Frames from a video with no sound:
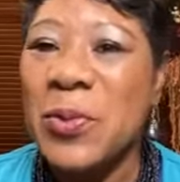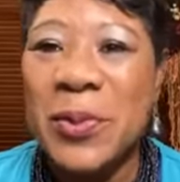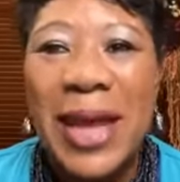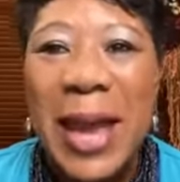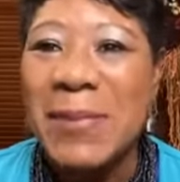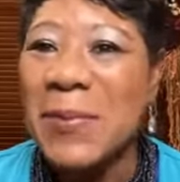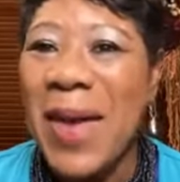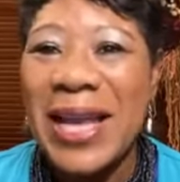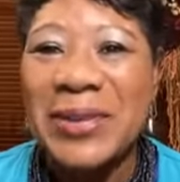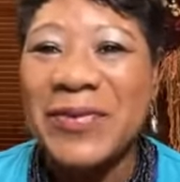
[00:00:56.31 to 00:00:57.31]
You came to
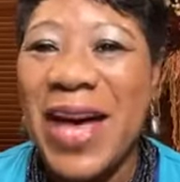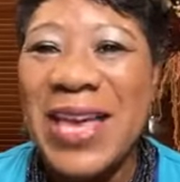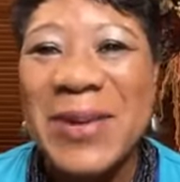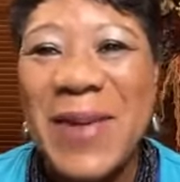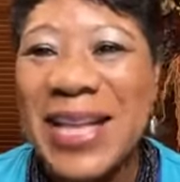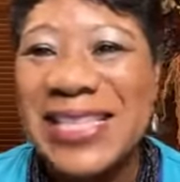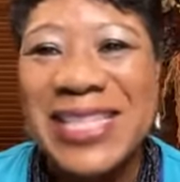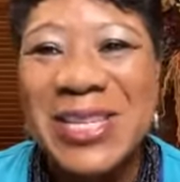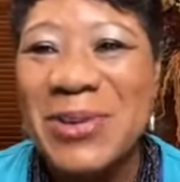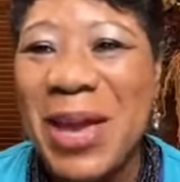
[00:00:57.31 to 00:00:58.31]
magnify him. I
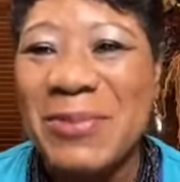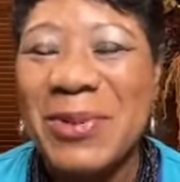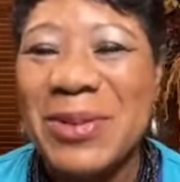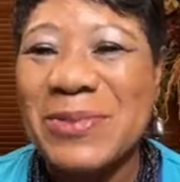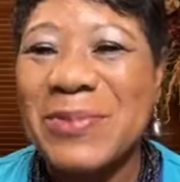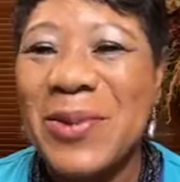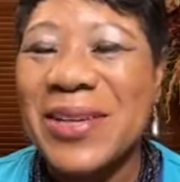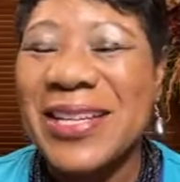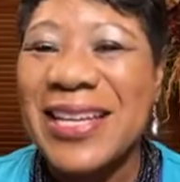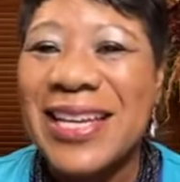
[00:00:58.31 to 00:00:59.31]
see you, April. Good
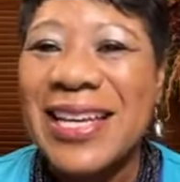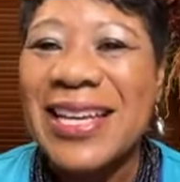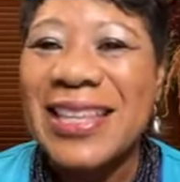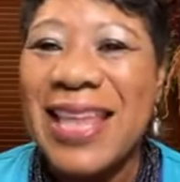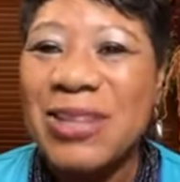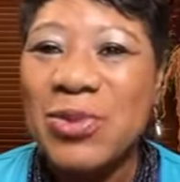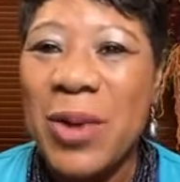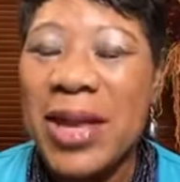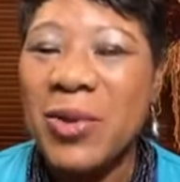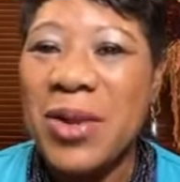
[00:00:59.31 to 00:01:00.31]
morning. That's
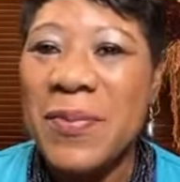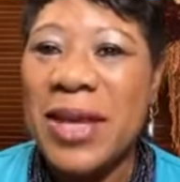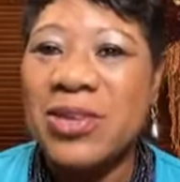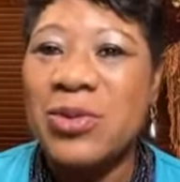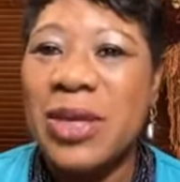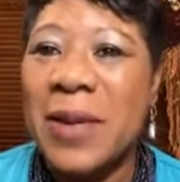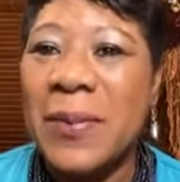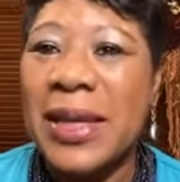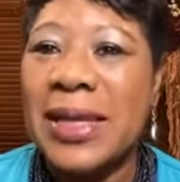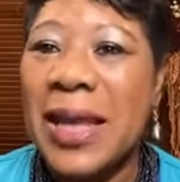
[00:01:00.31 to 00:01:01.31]
right. Greet me as you
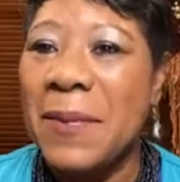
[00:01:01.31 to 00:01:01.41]
come in.